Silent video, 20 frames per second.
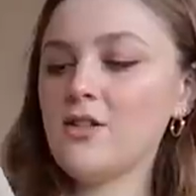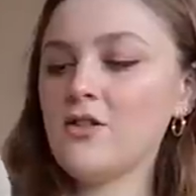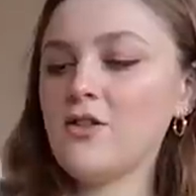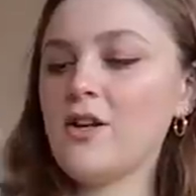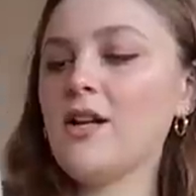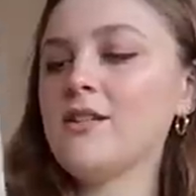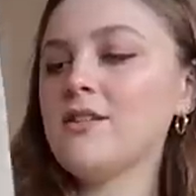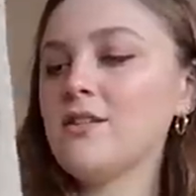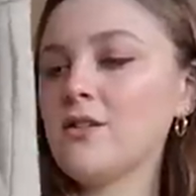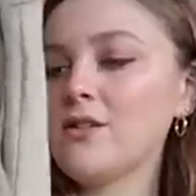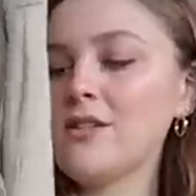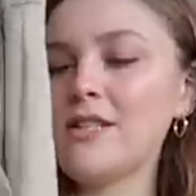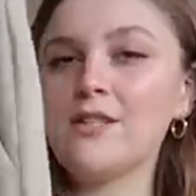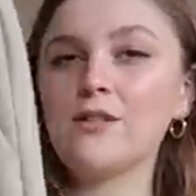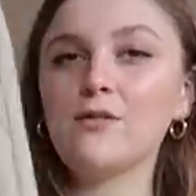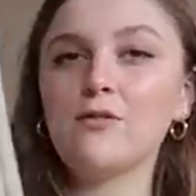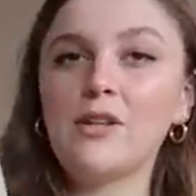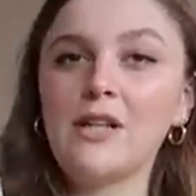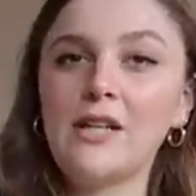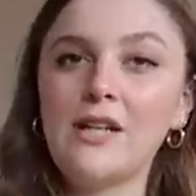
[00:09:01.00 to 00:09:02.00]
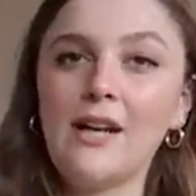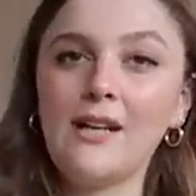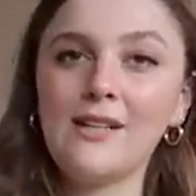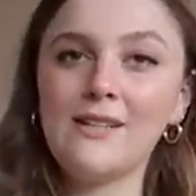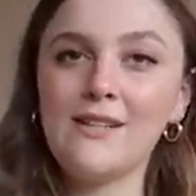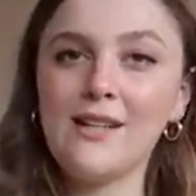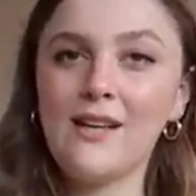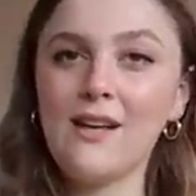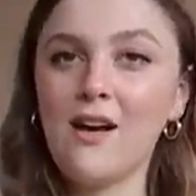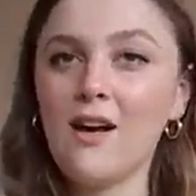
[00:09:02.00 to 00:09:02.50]
the trousers on these are really
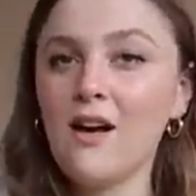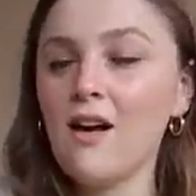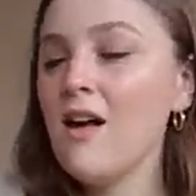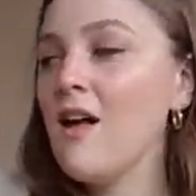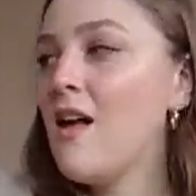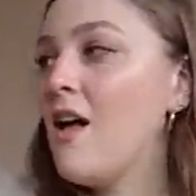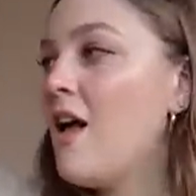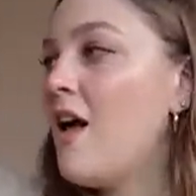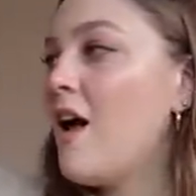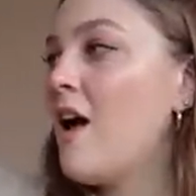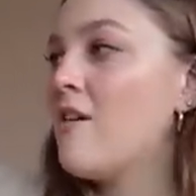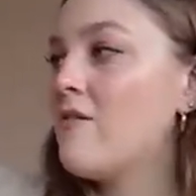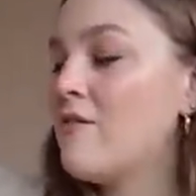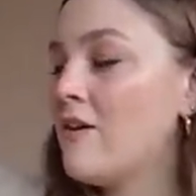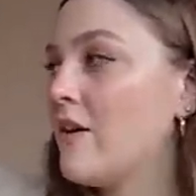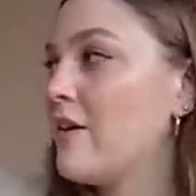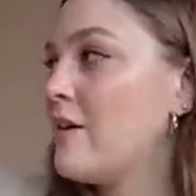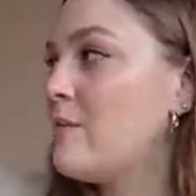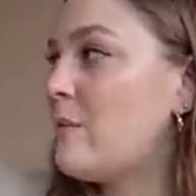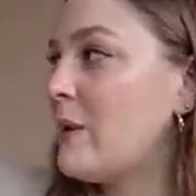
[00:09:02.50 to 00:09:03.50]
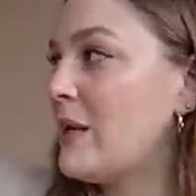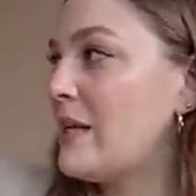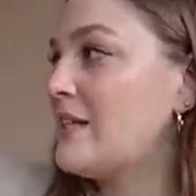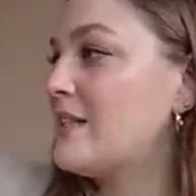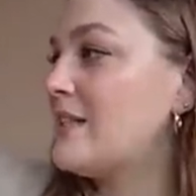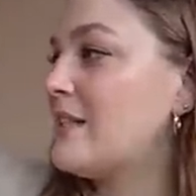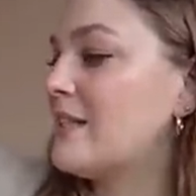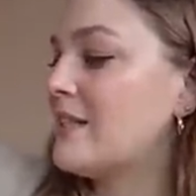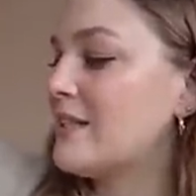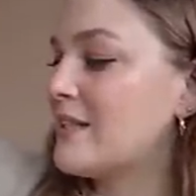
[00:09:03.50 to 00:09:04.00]
nice. They are a very
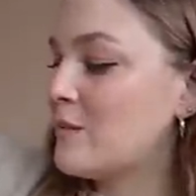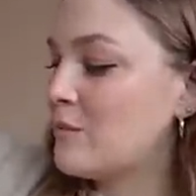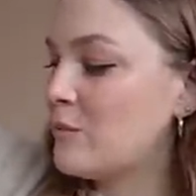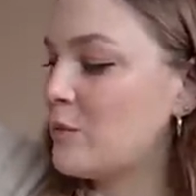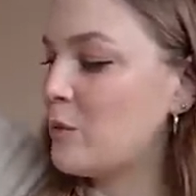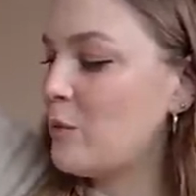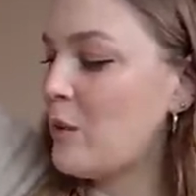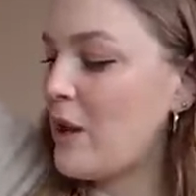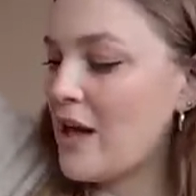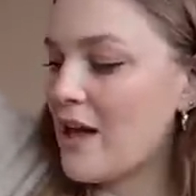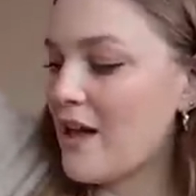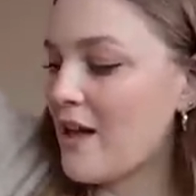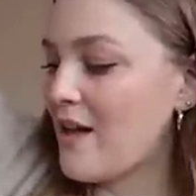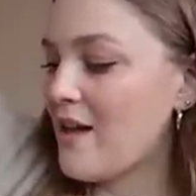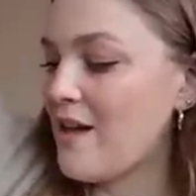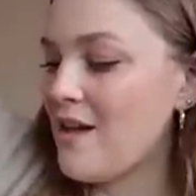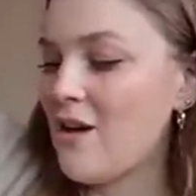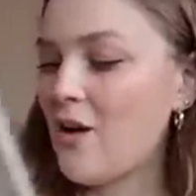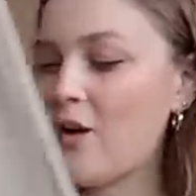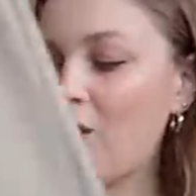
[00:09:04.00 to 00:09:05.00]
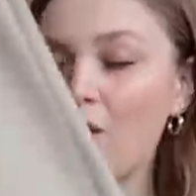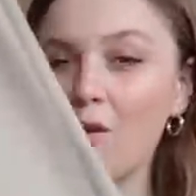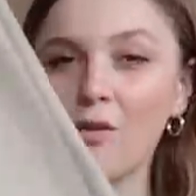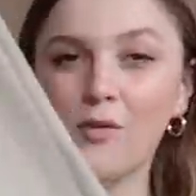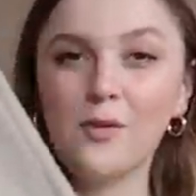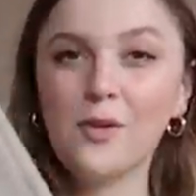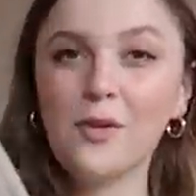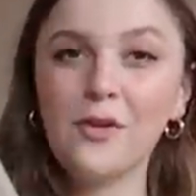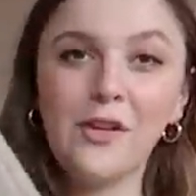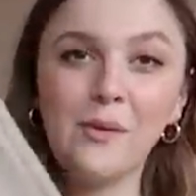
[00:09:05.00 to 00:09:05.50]
basic, simple pair
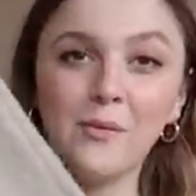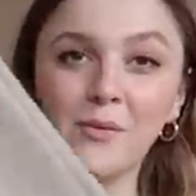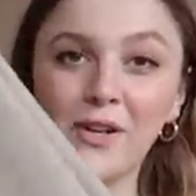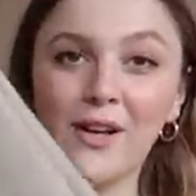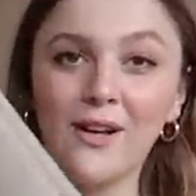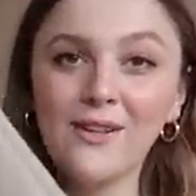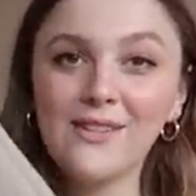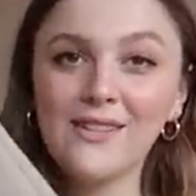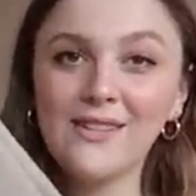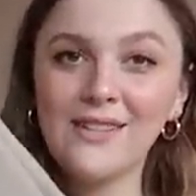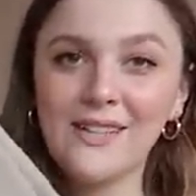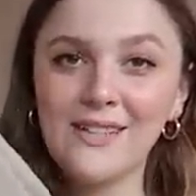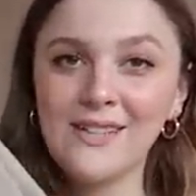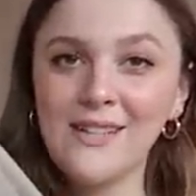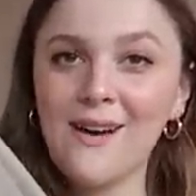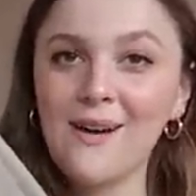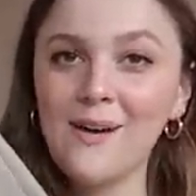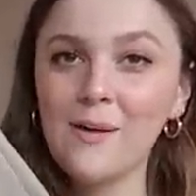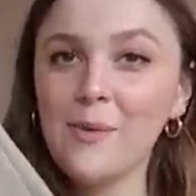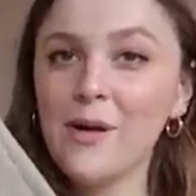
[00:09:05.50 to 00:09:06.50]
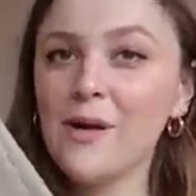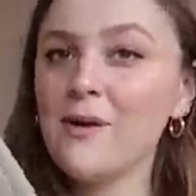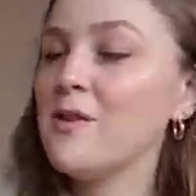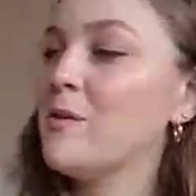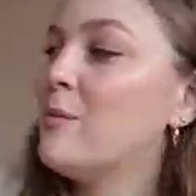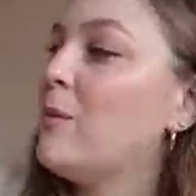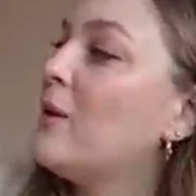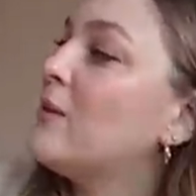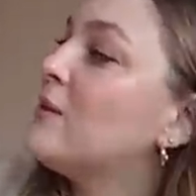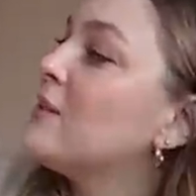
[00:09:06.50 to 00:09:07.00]
of cream trousers. They turn up here at
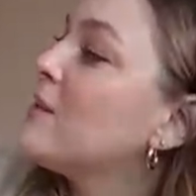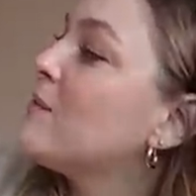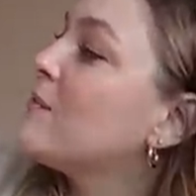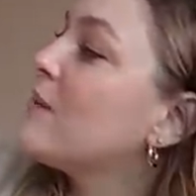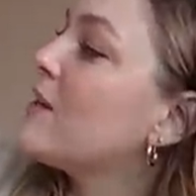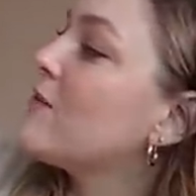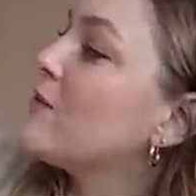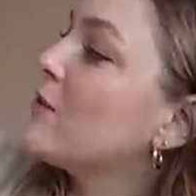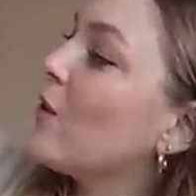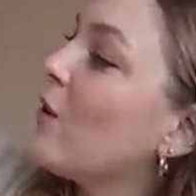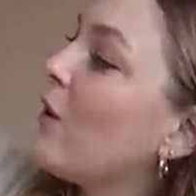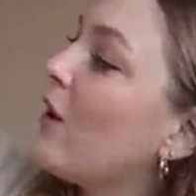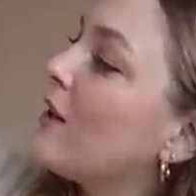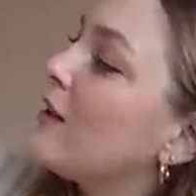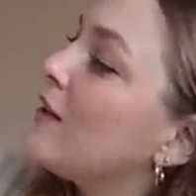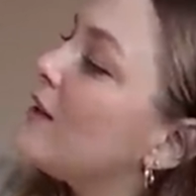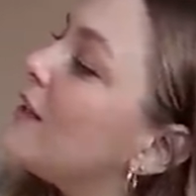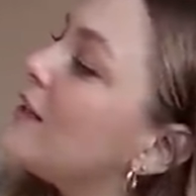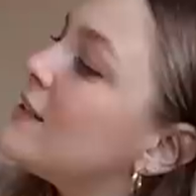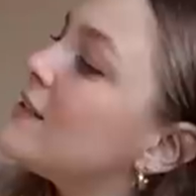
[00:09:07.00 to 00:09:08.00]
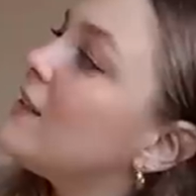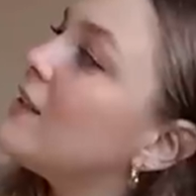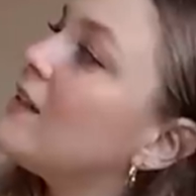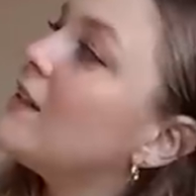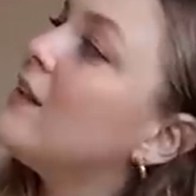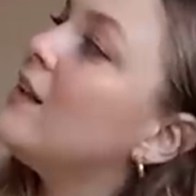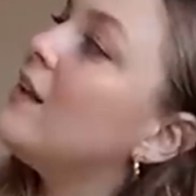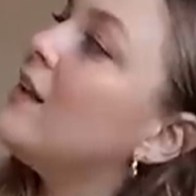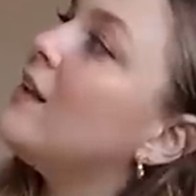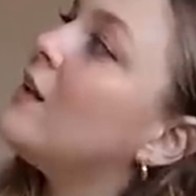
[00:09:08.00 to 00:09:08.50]
the bottom. They've got a little